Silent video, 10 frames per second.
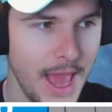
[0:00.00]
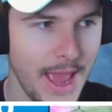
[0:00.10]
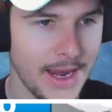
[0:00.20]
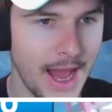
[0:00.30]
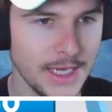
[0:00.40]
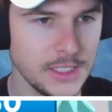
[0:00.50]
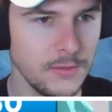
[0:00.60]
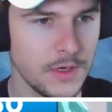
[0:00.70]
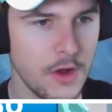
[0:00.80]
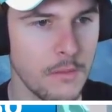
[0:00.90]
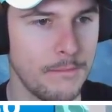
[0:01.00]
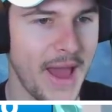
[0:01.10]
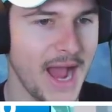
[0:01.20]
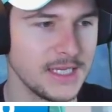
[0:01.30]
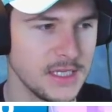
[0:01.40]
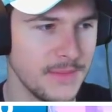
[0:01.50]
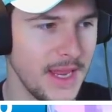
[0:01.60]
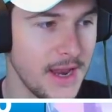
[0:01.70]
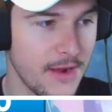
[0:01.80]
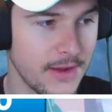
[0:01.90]
And I actually want to go back to the
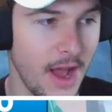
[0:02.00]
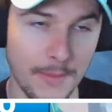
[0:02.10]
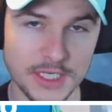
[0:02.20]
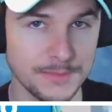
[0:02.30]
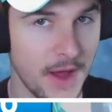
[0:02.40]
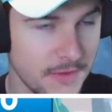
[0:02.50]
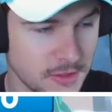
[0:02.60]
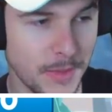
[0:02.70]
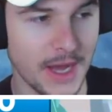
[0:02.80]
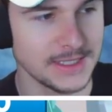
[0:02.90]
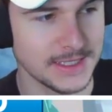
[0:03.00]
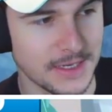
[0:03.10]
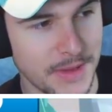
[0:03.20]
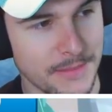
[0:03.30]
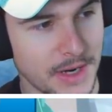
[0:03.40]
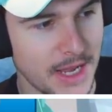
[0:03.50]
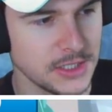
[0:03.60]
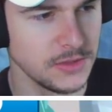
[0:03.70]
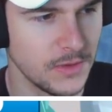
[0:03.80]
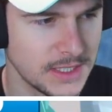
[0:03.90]
main area. I'm going to spawn those bosses in a bit, but I
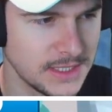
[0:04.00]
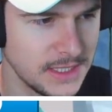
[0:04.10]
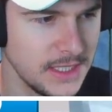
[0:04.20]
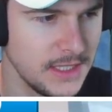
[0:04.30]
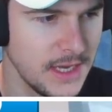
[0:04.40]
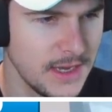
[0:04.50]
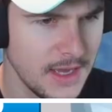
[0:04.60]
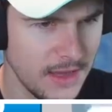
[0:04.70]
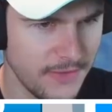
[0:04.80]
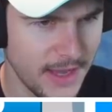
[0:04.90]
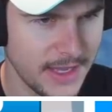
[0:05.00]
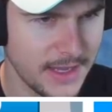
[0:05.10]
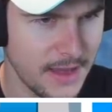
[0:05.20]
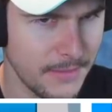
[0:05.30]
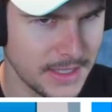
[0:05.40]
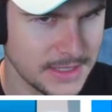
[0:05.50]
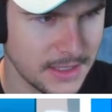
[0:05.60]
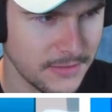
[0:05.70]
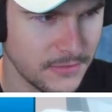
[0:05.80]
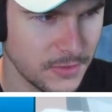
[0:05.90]
actually want to see if I can get
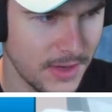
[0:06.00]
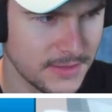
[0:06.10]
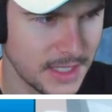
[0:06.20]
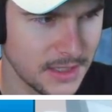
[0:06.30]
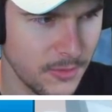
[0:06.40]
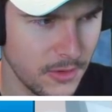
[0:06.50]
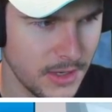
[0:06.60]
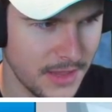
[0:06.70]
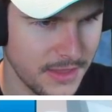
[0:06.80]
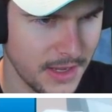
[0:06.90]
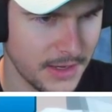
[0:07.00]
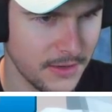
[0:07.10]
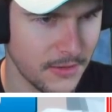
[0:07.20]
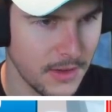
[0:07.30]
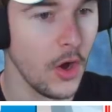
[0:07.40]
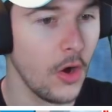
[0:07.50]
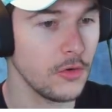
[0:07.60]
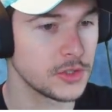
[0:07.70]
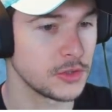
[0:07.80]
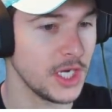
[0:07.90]
myself... Do I have a teleport? I think I do. Oh,
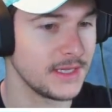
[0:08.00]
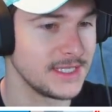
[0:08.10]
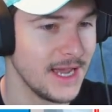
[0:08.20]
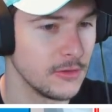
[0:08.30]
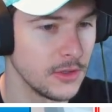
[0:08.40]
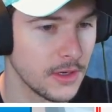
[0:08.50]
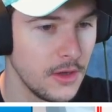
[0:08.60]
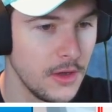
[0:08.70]
so check this out. Look,